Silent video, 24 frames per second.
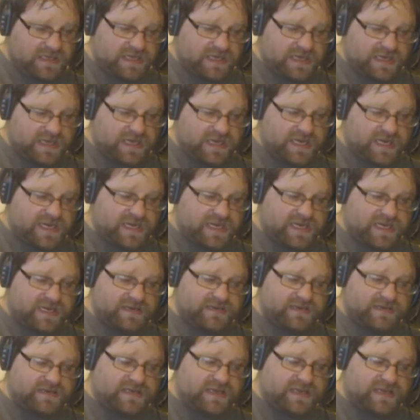
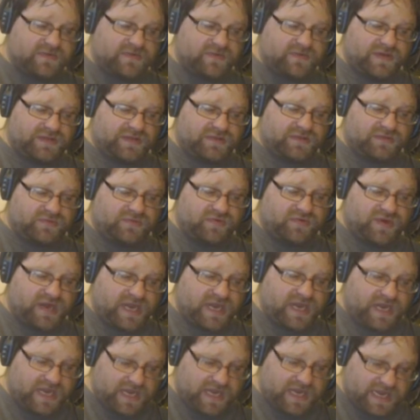and with 3